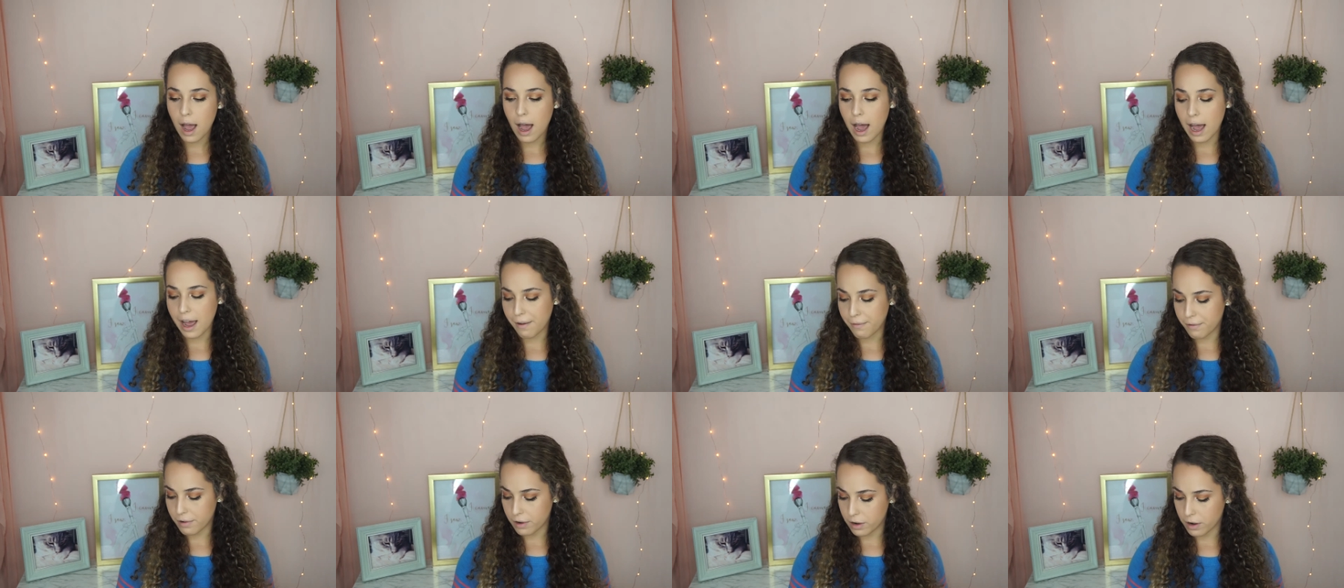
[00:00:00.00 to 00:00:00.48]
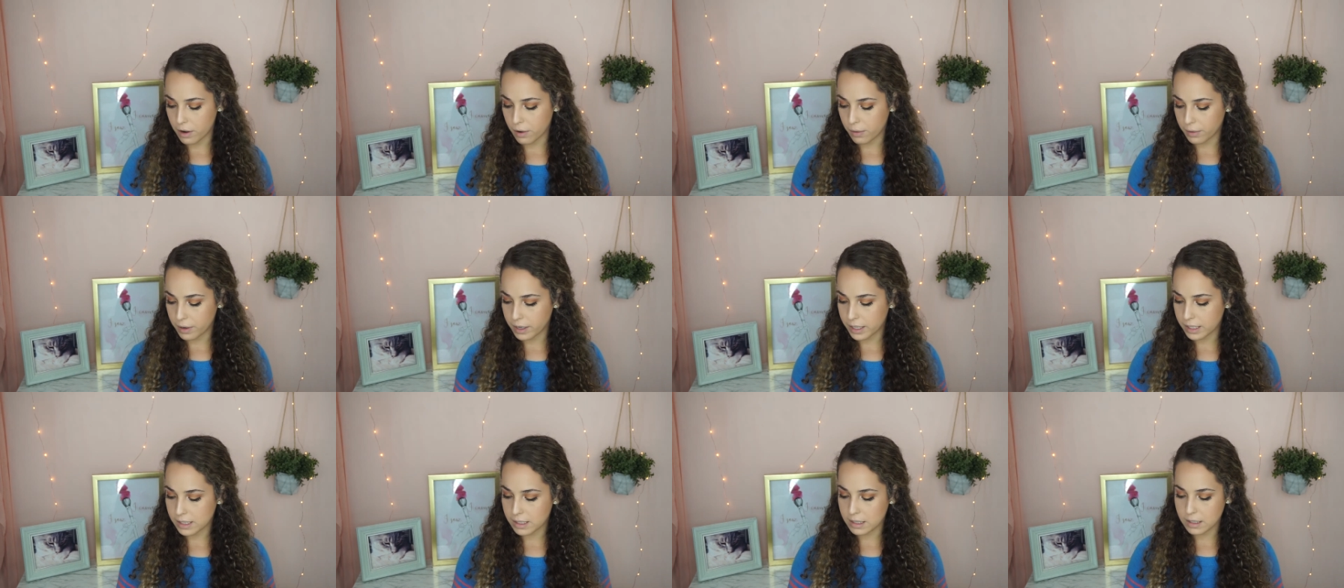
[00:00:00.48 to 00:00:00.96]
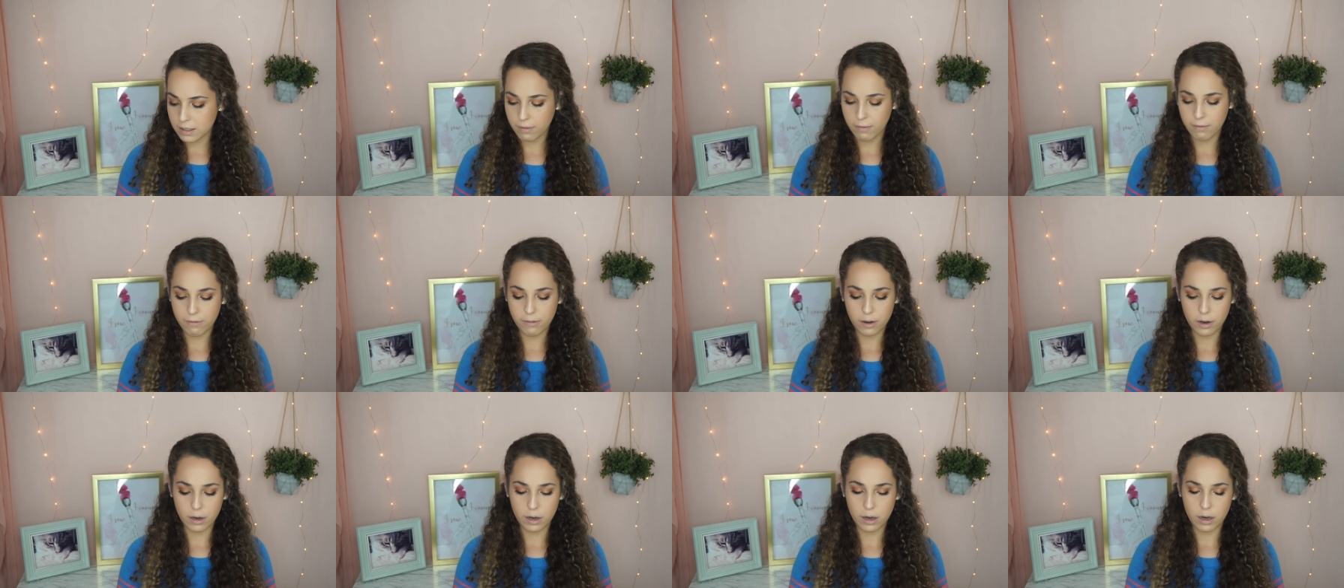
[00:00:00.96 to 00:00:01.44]
I've noticed
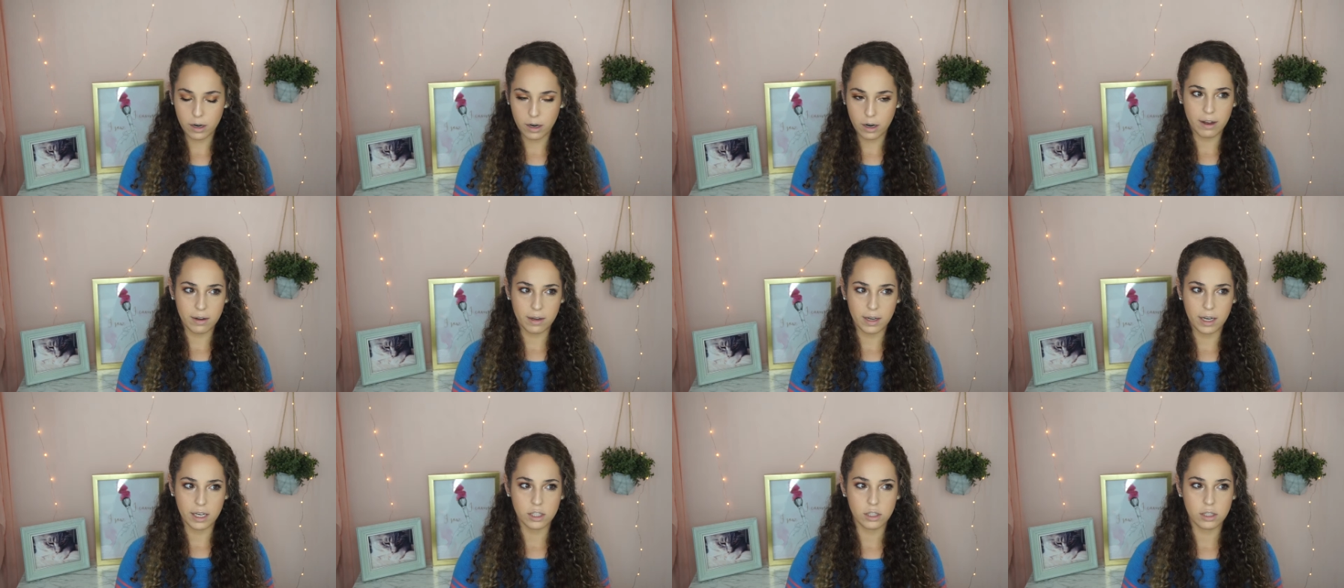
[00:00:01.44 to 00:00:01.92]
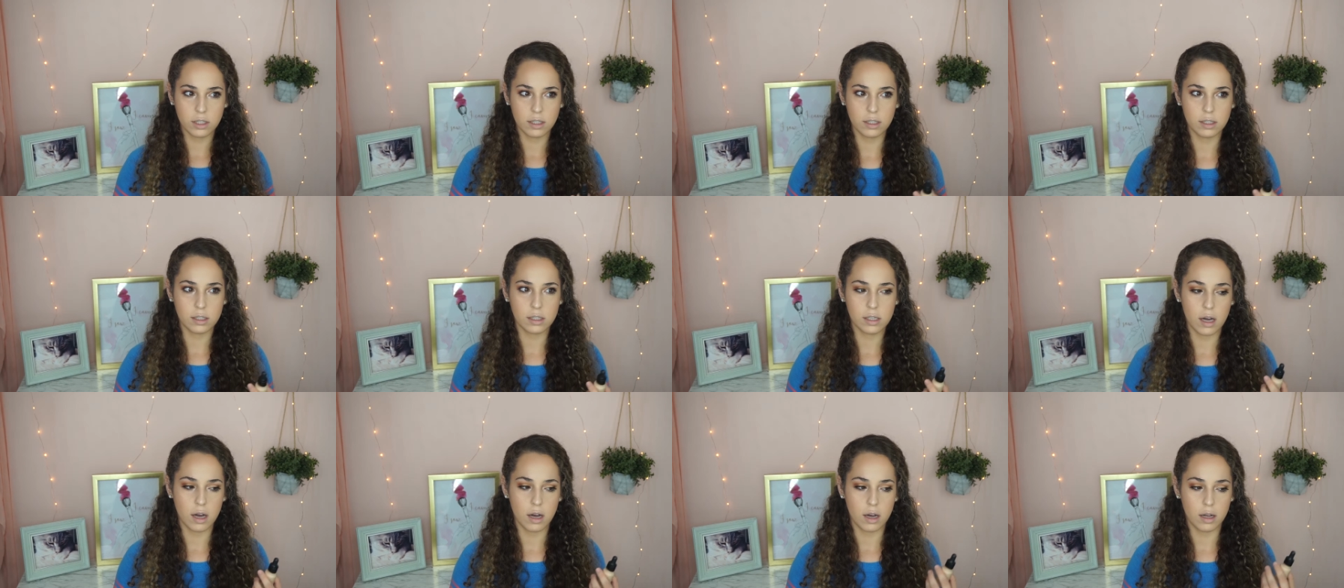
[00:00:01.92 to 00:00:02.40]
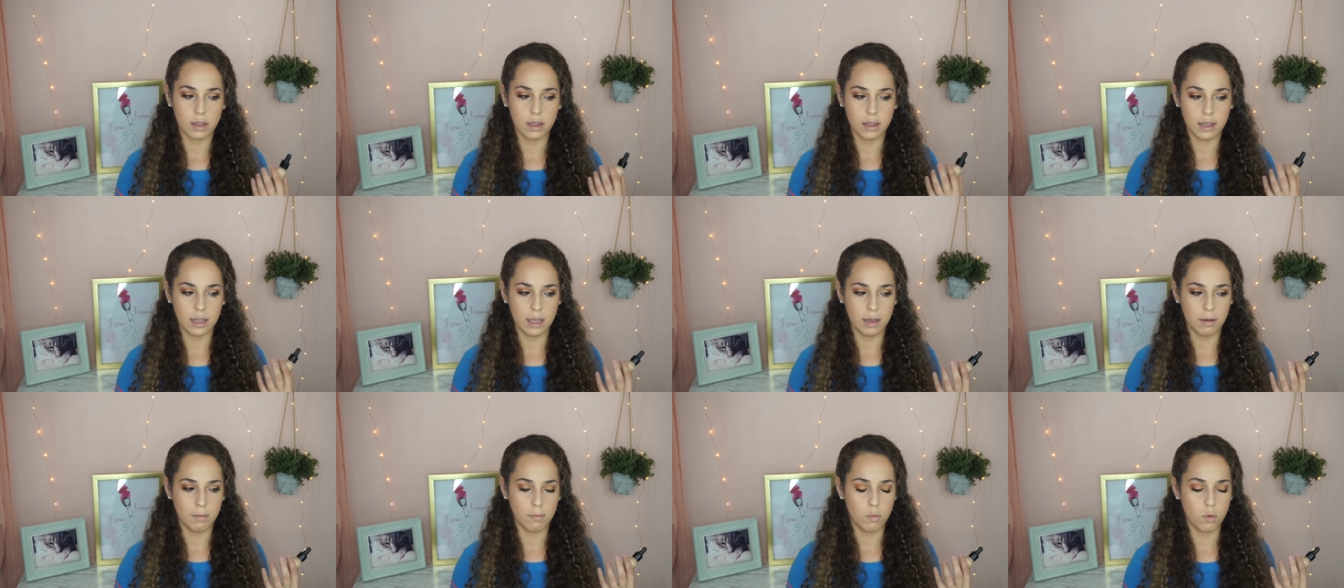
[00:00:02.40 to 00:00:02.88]
for foundations on
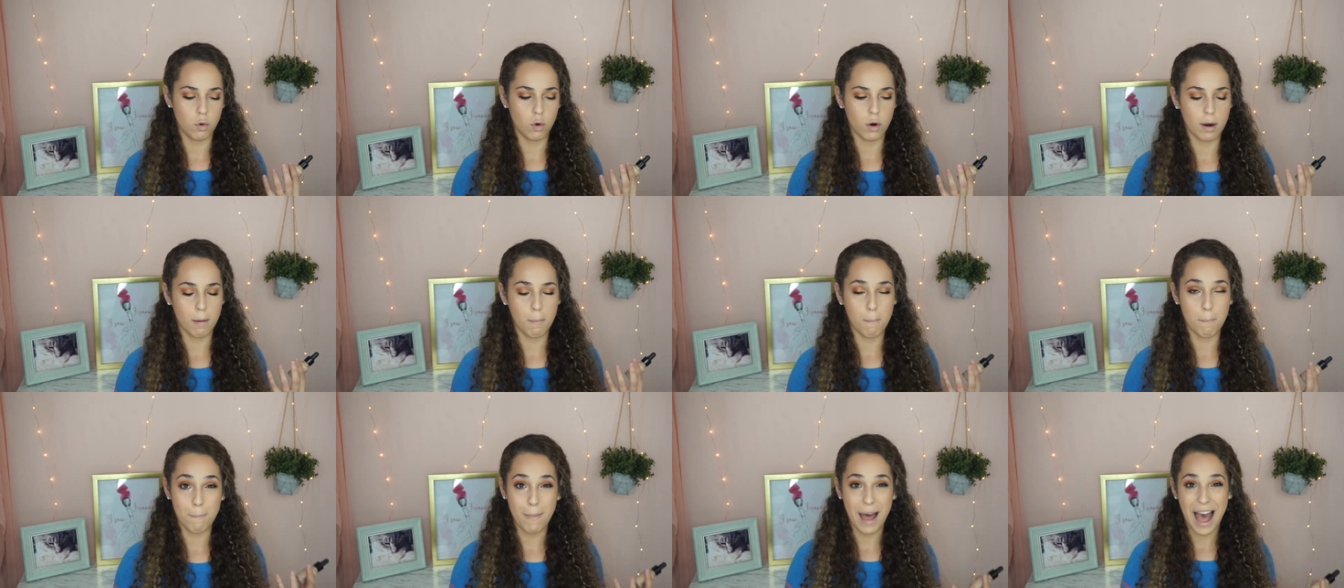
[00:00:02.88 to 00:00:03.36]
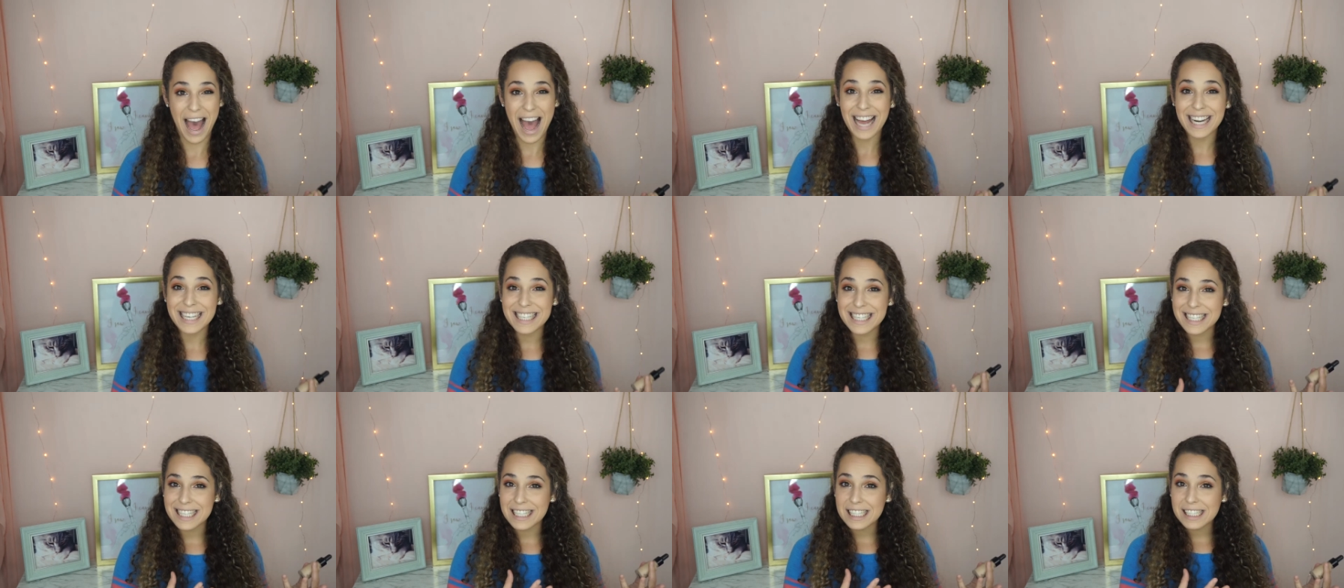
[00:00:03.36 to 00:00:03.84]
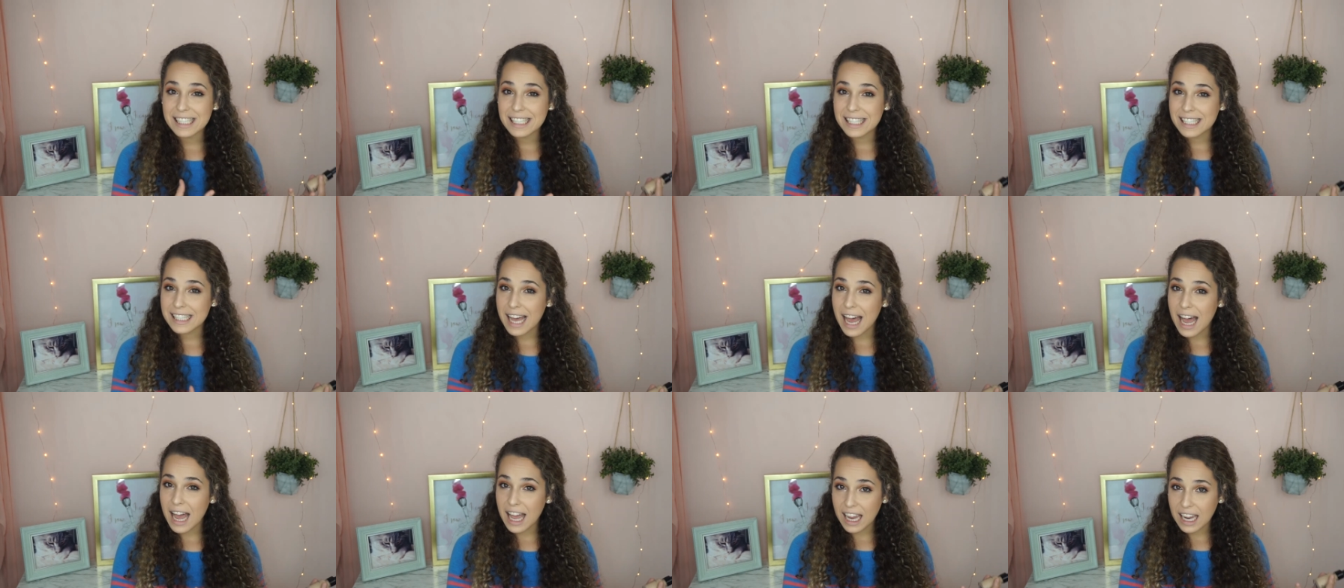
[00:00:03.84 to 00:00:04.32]
the more matte
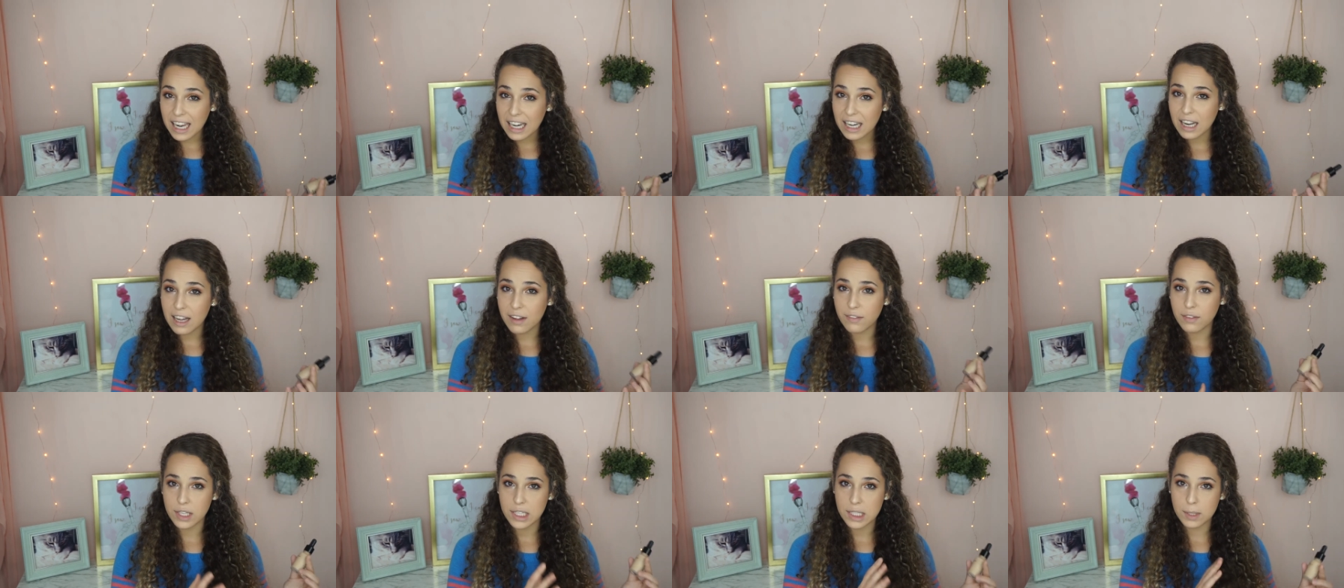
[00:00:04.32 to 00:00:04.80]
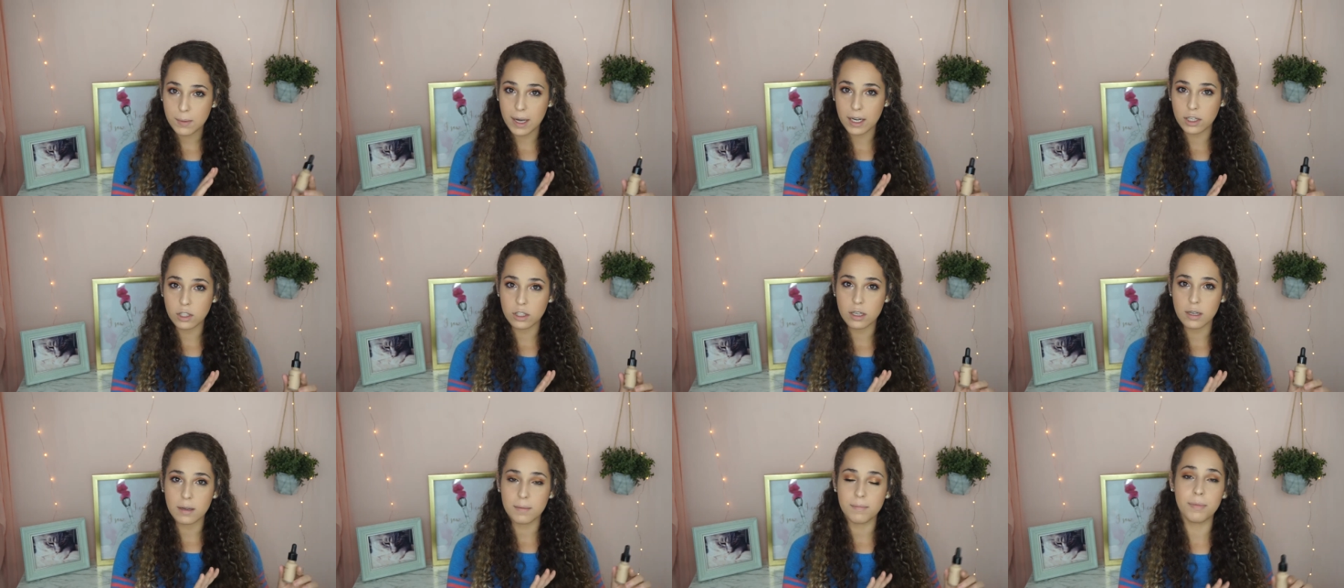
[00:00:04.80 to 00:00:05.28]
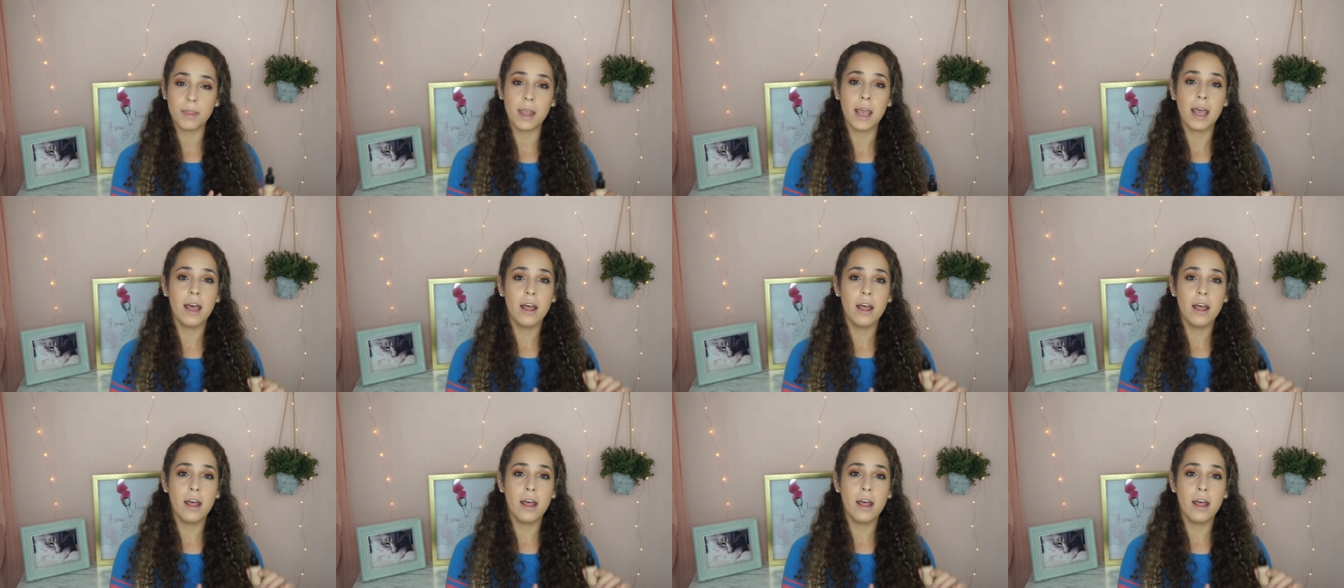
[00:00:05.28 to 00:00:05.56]
side of the spectrum,